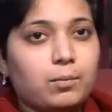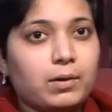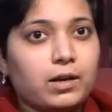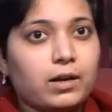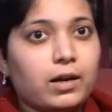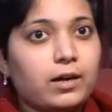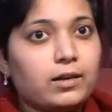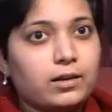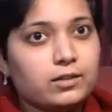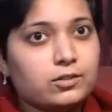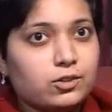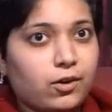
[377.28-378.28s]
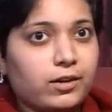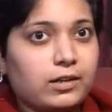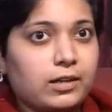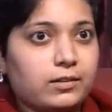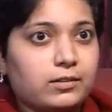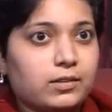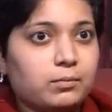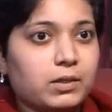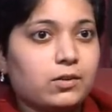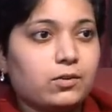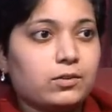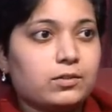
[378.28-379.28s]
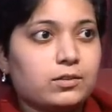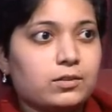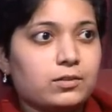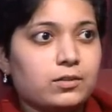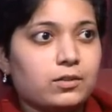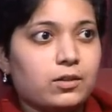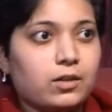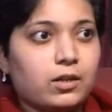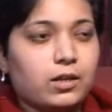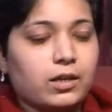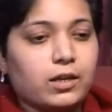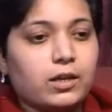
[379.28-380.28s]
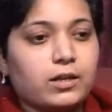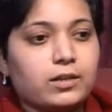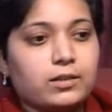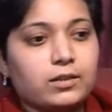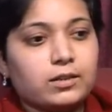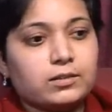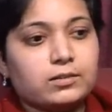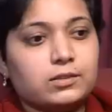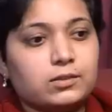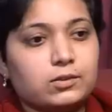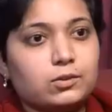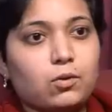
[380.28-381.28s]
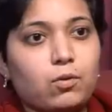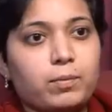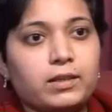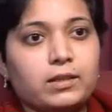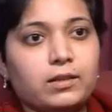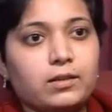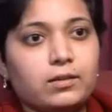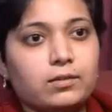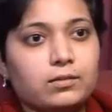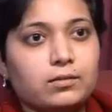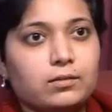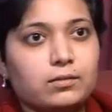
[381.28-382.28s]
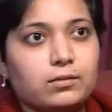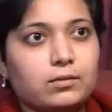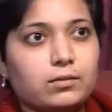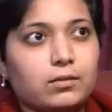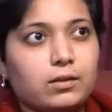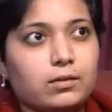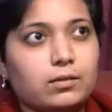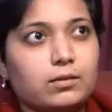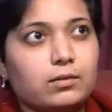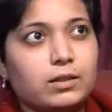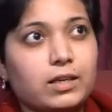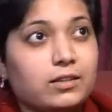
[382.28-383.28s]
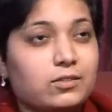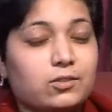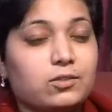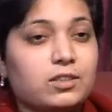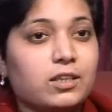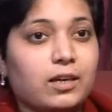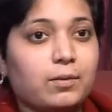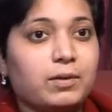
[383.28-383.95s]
But I enjoyed London because it has so many things to see.